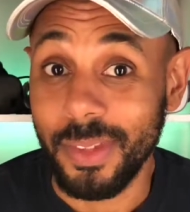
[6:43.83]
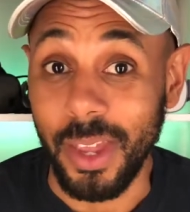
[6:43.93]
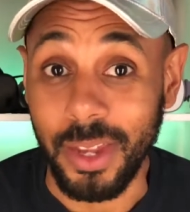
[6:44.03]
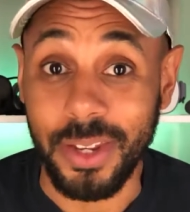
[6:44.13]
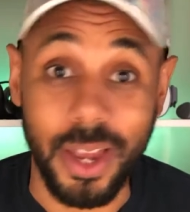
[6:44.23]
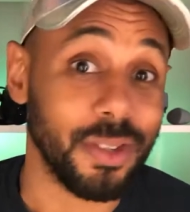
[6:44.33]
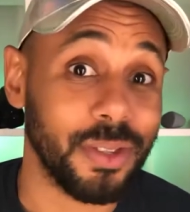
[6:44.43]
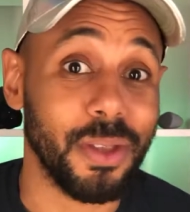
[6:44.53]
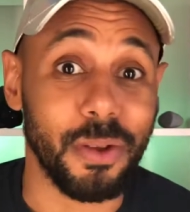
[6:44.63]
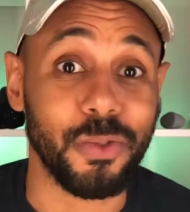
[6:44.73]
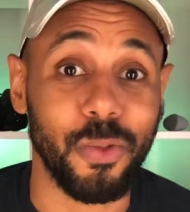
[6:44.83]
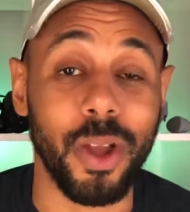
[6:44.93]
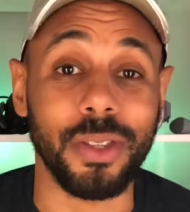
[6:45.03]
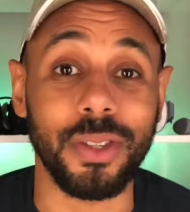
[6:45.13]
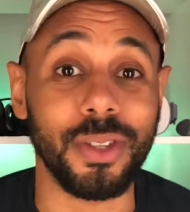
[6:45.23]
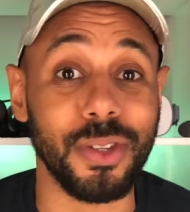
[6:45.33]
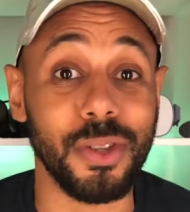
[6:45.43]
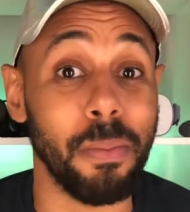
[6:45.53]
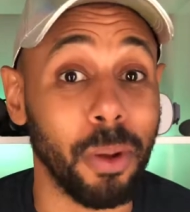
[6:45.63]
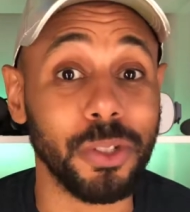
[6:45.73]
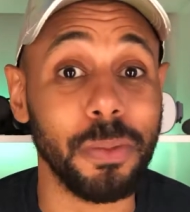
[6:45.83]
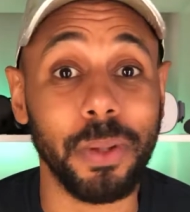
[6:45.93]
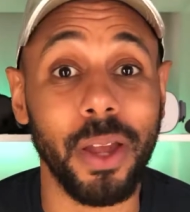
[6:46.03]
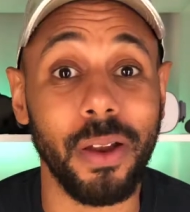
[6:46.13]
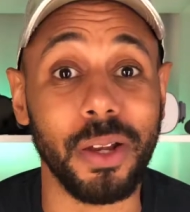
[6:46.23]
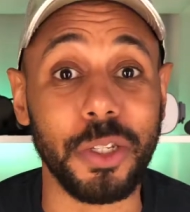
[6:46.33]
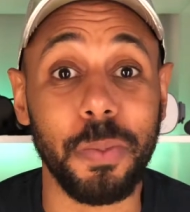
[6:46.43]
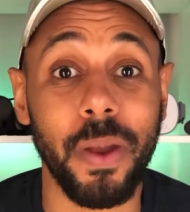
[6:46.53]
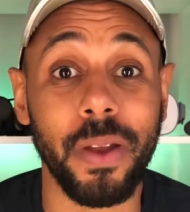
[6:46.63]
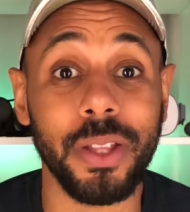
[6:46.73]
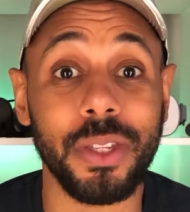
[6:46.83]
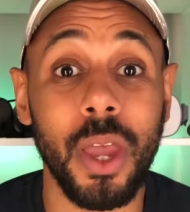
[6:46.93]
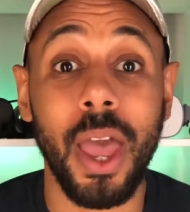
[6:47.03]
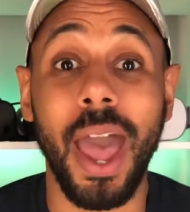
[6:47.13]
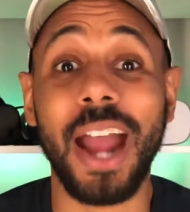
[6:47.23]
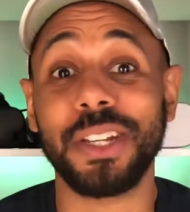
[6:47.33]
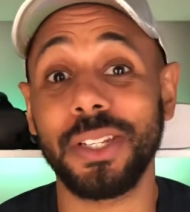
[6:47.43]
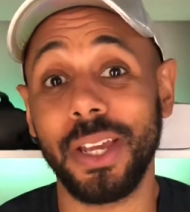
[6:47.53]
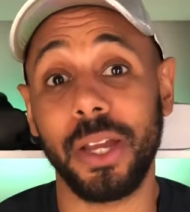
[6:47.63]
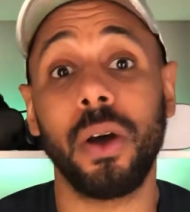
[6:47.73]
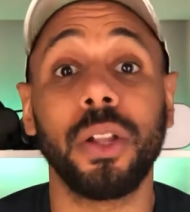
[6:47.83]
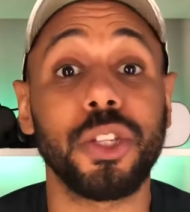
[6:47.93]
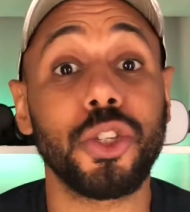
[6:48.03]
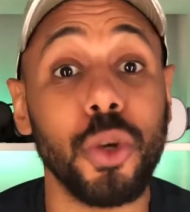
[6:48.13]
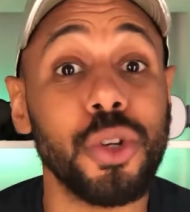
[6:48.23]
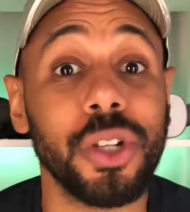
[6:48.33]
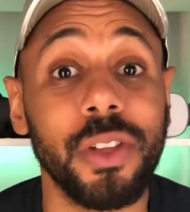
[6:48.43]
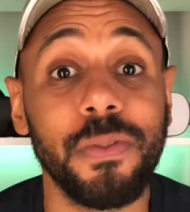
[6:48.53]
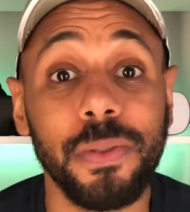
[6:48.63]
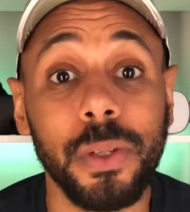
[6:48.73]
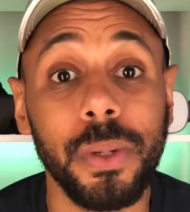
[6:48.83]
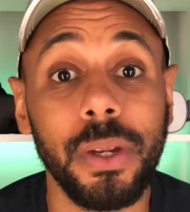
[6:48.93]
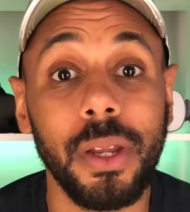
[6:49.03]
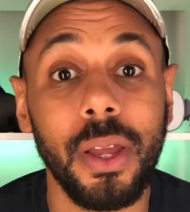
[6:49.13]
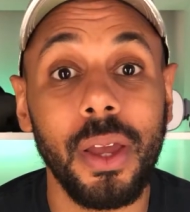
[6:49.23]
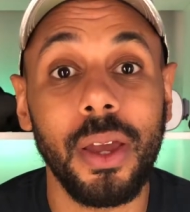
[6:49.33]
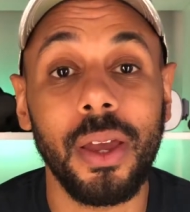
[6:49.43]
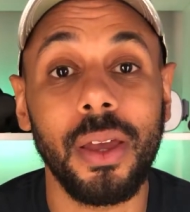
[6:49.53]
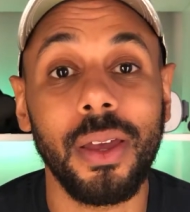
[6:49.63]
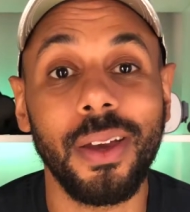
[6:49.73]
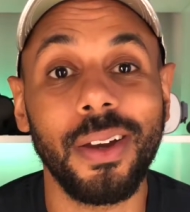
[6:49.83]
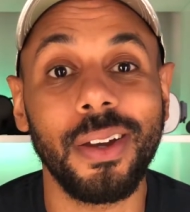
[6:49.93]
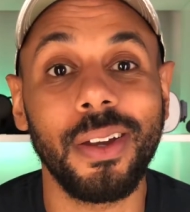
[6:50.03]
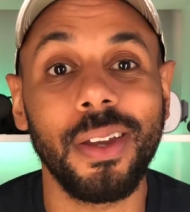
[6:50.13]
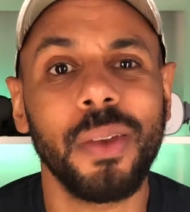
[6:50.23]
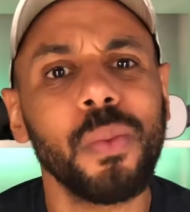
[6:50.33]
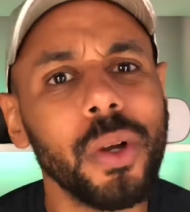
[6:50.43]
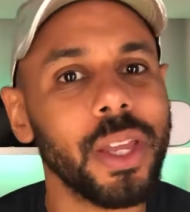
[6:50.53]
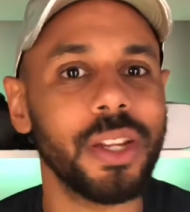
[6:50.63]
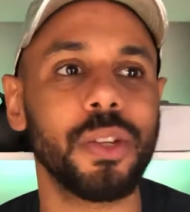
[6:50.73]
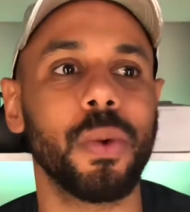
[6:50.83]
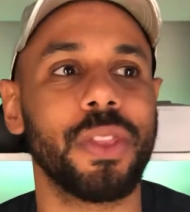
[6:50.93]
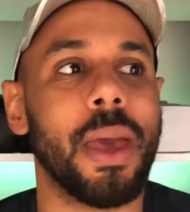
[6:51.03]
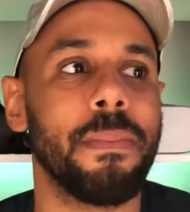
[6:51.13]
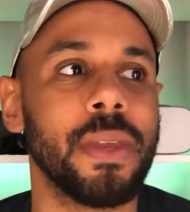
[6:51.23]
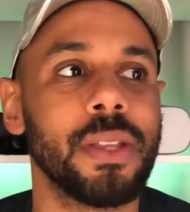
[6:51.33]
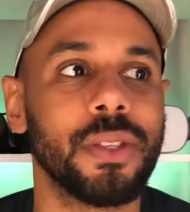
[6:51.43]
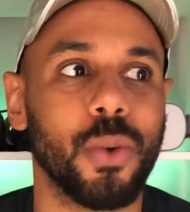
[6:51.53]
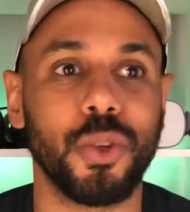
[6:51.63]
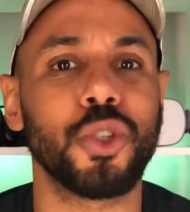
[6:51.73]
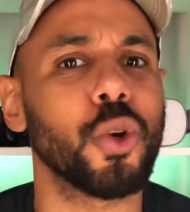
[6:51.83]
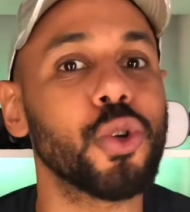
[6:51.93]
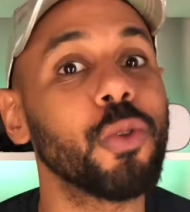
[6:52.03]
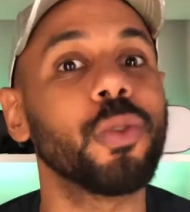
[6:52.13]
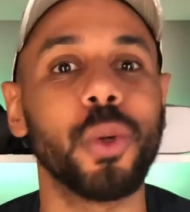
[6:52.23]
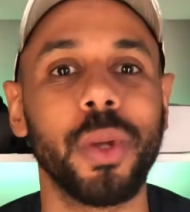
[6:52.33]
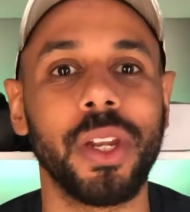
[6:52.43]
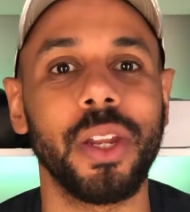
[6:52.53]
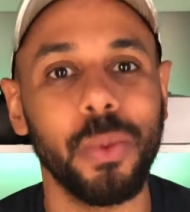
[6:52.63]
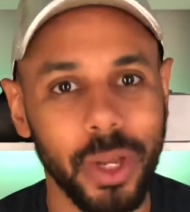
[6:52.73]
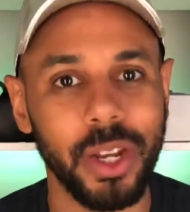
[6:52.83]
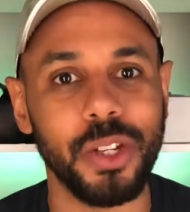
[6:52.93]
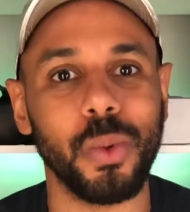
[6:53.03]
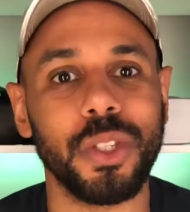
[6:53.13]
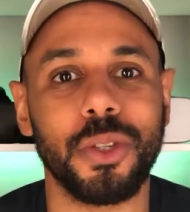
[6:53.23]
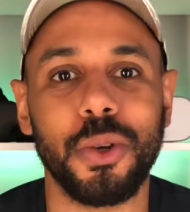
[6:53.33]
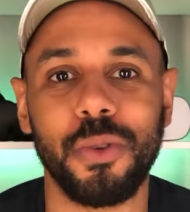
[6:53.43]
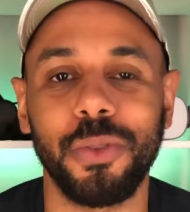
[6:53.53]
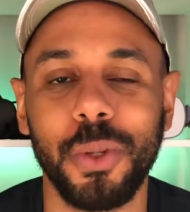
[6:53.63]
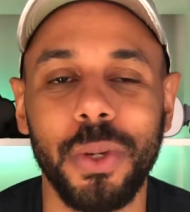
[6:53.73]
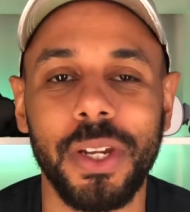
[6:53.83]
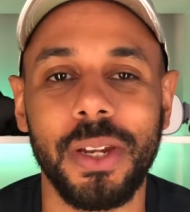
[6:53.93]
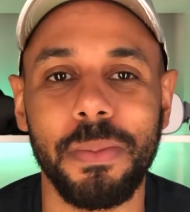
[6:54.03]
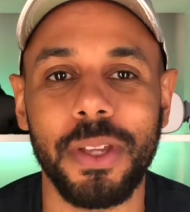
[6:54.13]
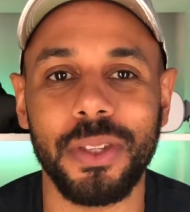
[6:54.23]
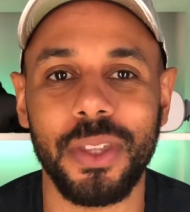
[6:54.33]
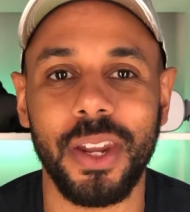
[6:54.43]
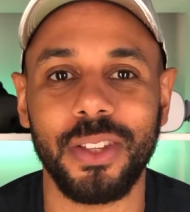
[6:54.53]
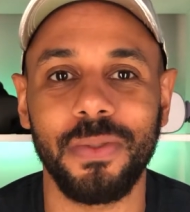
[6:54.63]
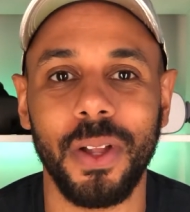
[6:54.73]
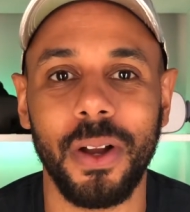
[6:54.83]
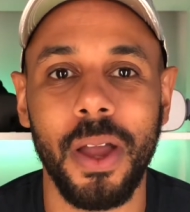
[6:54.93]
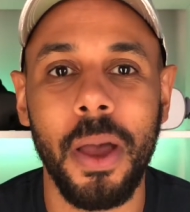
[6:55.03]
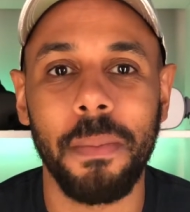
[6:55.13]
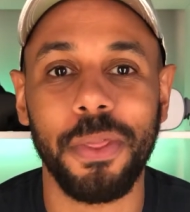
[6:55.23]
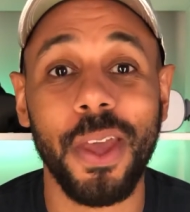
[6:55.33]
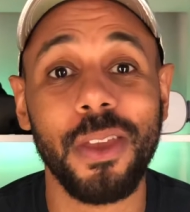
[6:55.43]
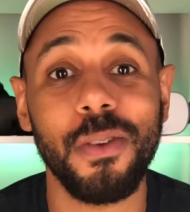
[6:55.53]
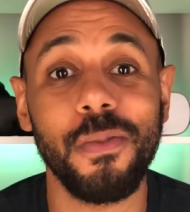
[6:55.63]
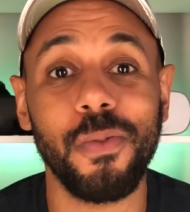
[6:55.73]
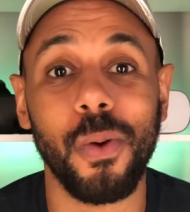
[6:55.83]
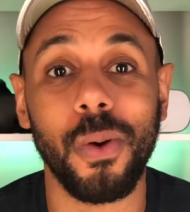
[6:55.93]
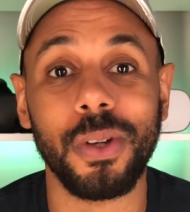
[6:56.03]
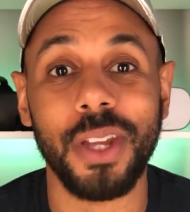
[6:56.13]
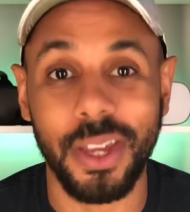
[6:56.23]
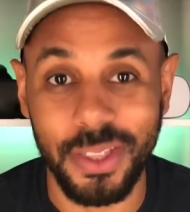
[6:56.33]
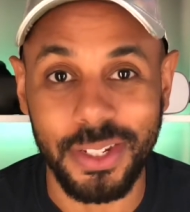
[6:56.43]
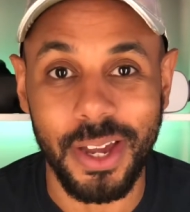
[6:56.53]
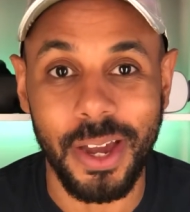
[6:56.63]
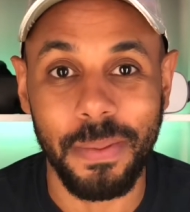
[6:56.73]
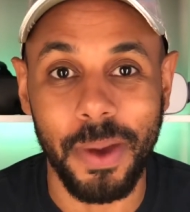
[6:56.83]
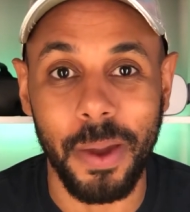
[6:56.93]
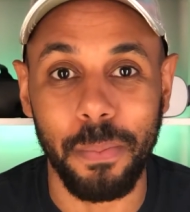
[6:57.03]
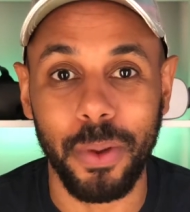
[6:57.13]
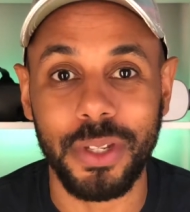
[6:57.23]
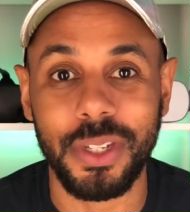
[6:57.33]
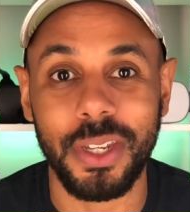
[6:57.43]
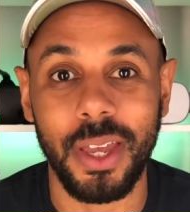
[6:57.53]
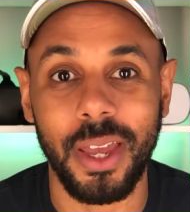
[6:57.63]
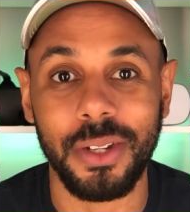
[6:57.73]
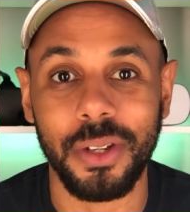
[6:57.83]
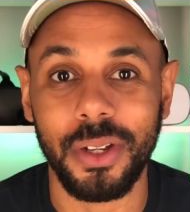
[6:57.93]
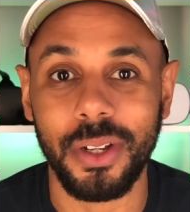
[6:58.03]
And yes, there's friends. This is a multiplayer experience. Actually, I call it socially fluid. And we'll get into what that means, or social fluidity. We'll get into what social fluidity means on the next vlog. But thank you for taking the time. I'm Bracey, and